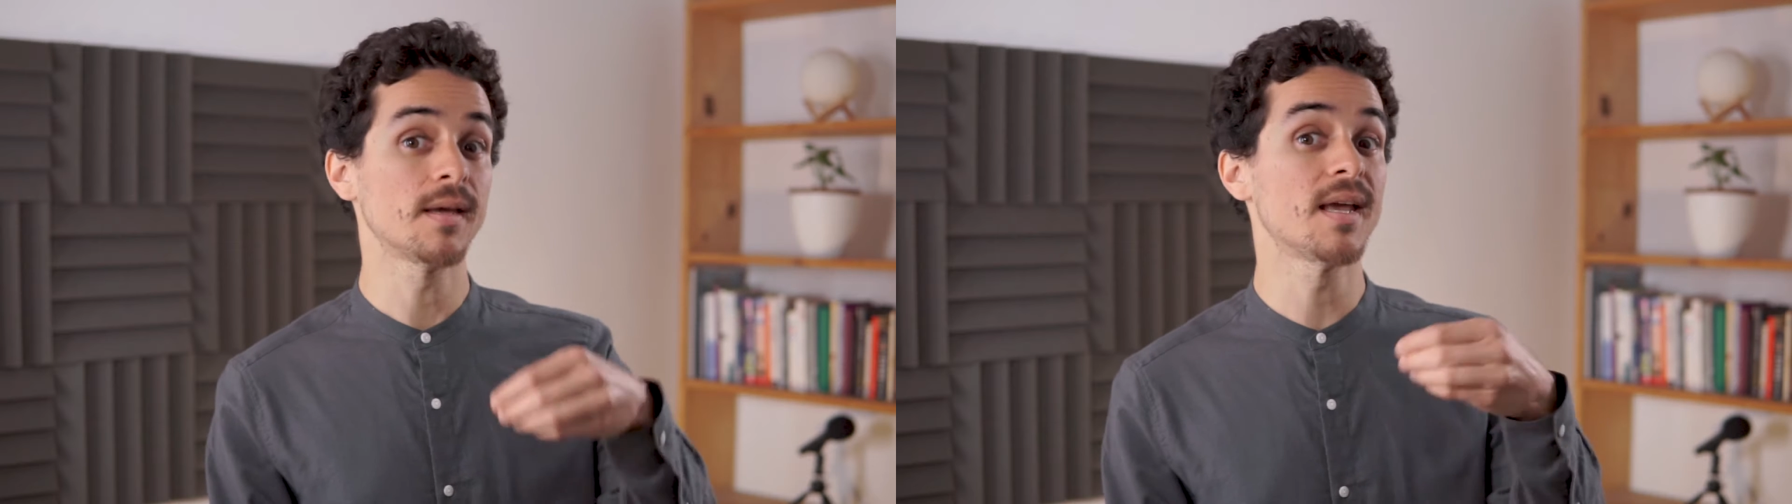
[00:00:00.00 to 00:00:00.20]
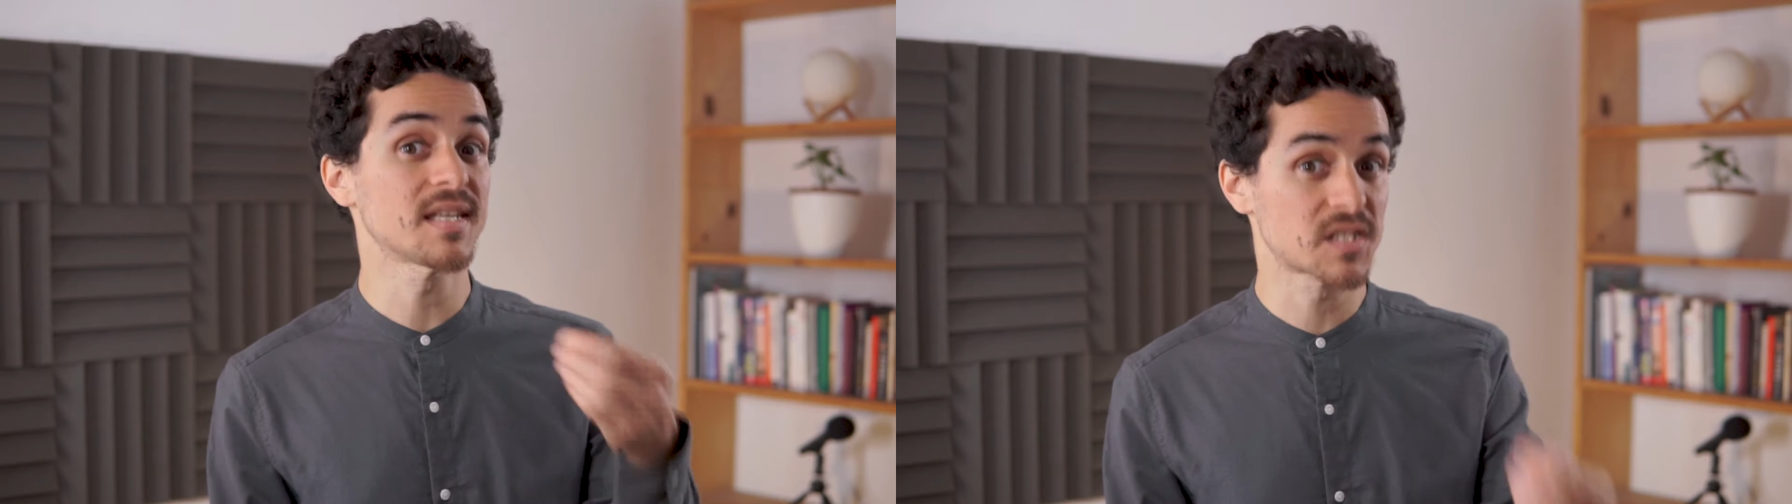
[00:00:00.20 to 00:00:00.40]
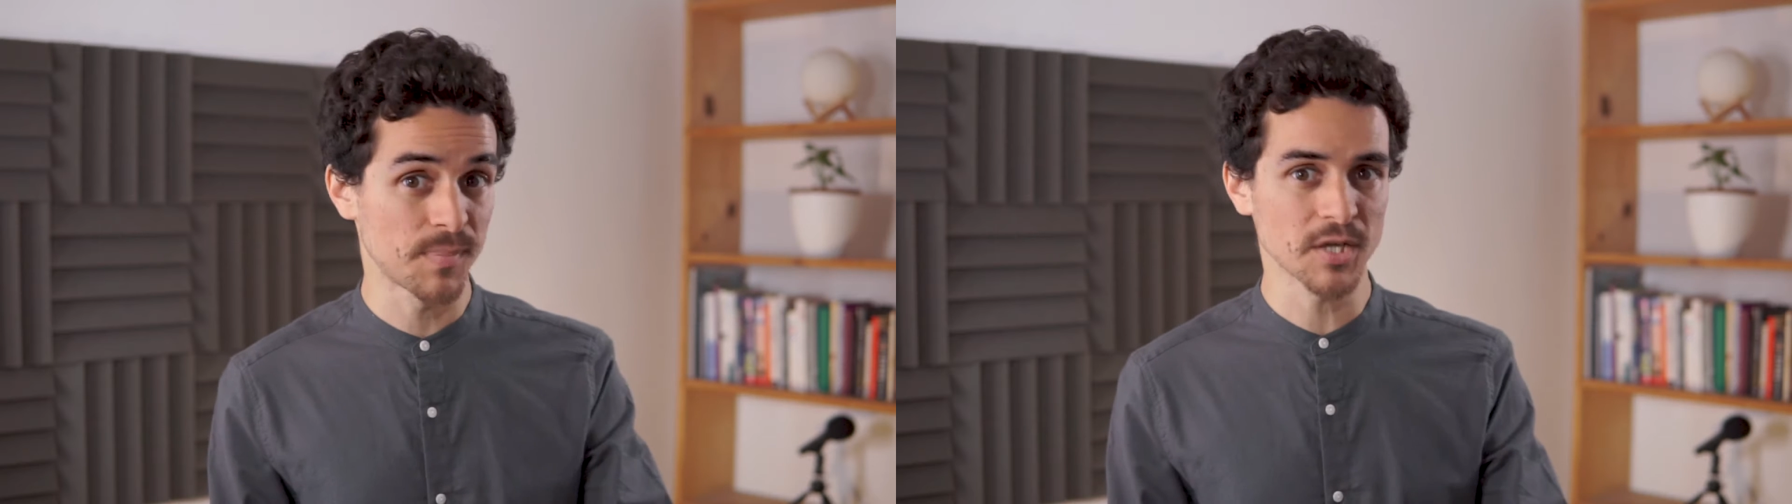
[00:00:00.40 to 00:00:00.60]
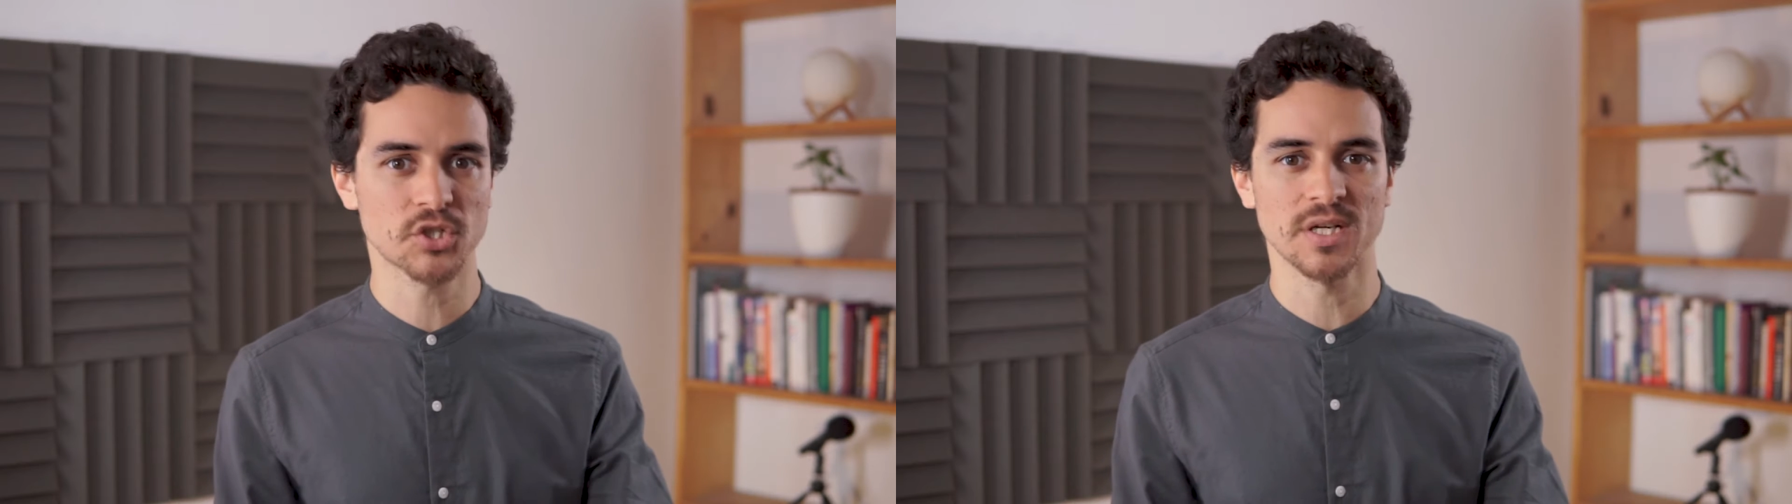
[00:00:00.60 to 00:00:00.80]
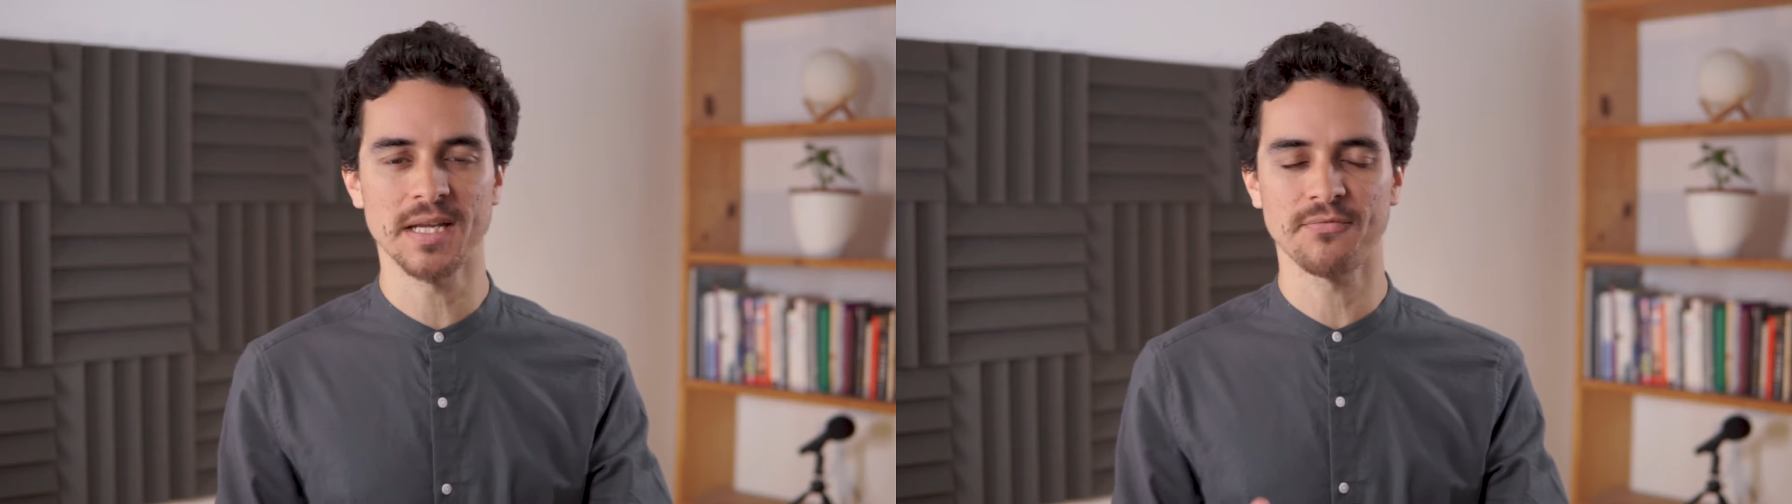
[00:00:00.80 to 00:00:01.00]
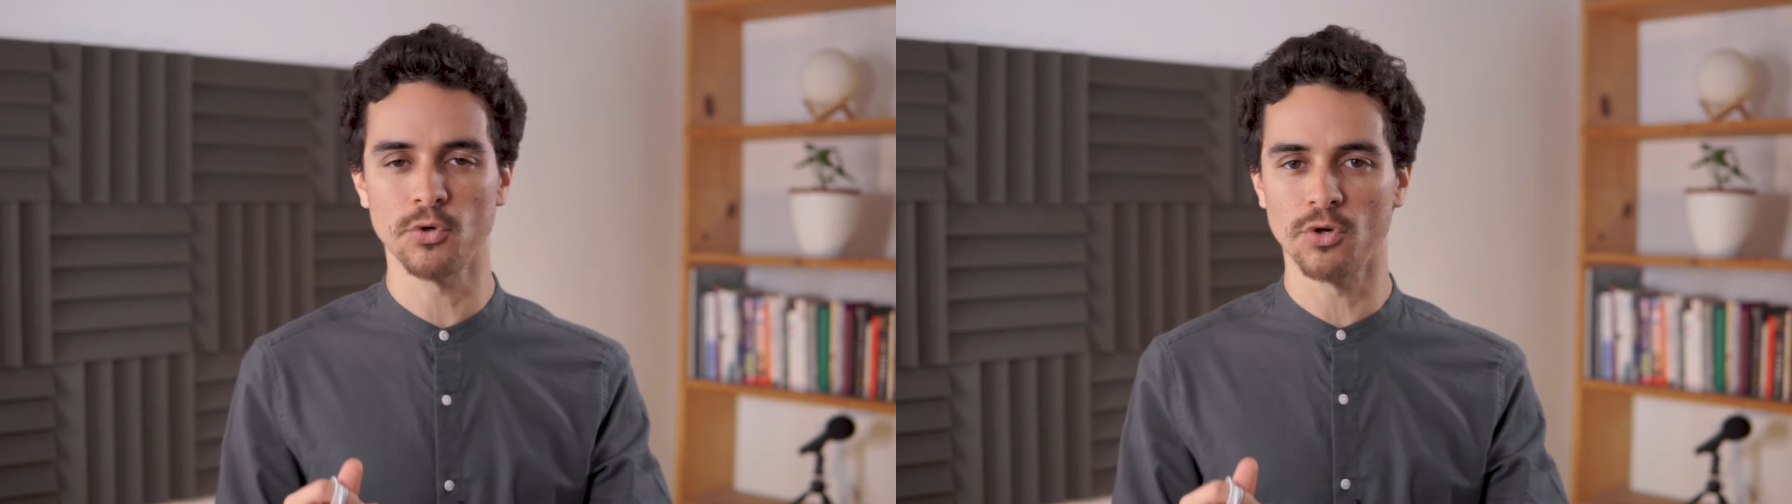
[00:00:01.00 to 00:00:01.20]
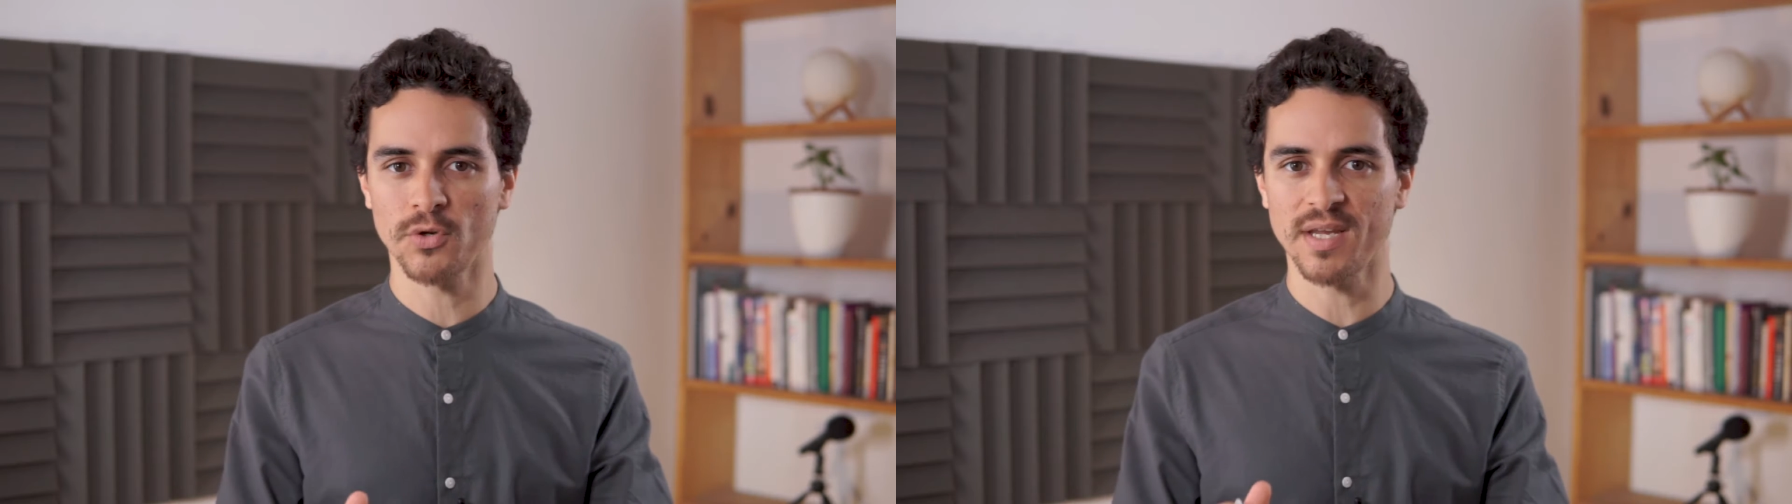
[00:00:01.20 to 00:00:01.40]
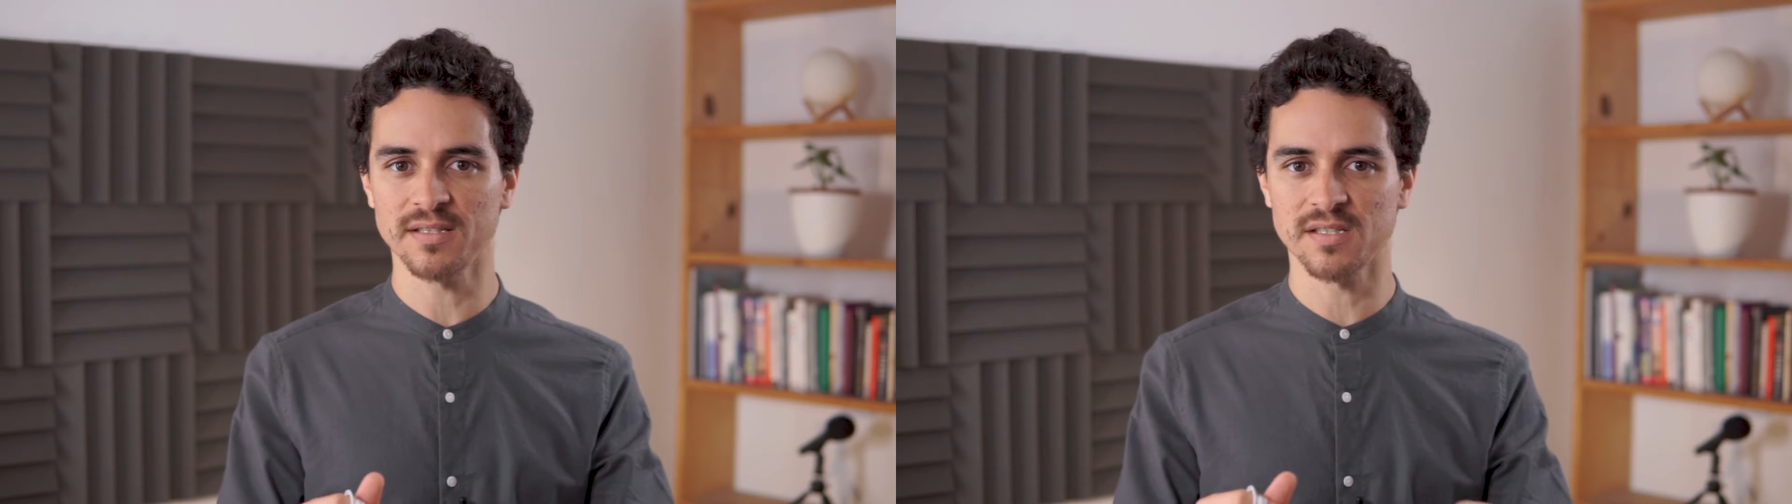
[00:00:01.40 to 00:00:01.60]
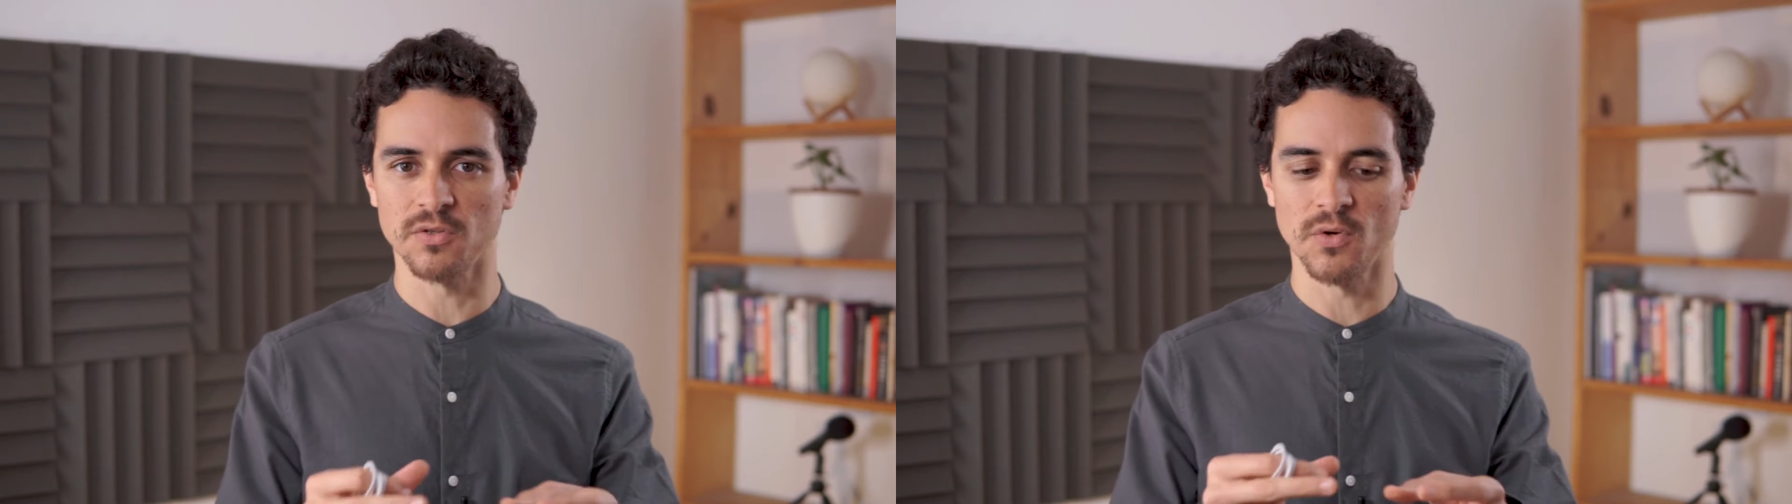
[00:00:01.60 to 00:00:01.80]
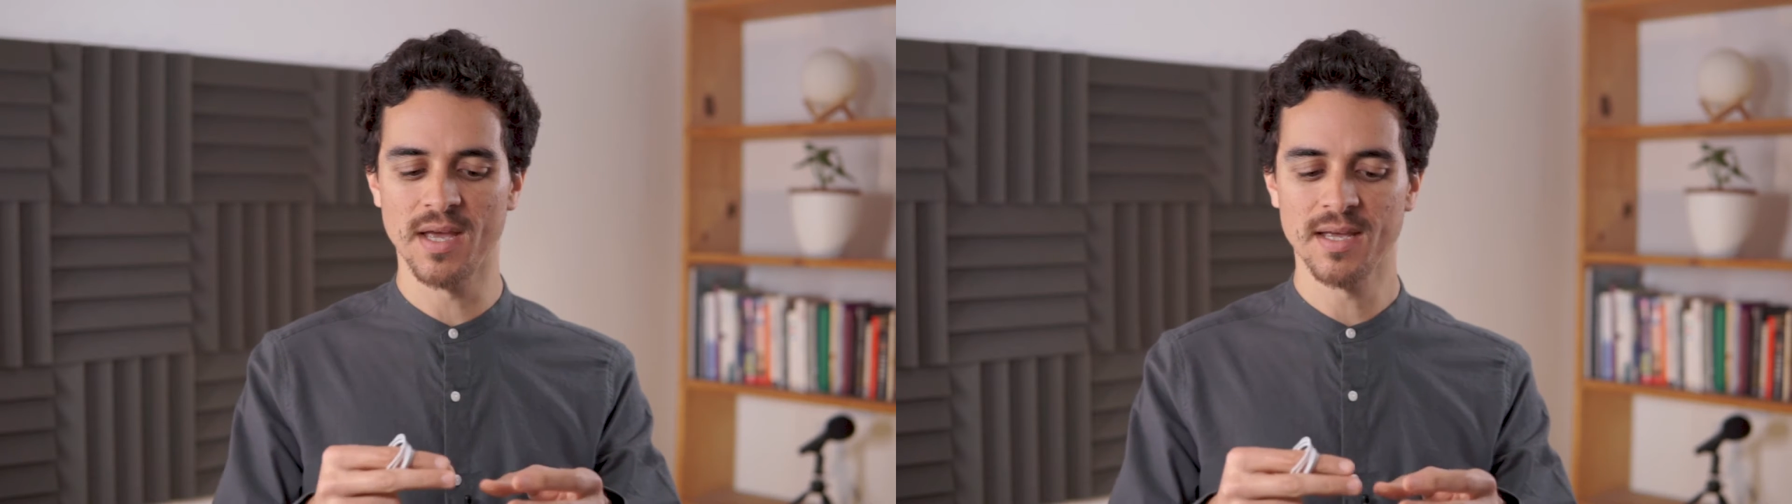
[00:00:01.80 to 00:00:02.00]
especially if you're looking to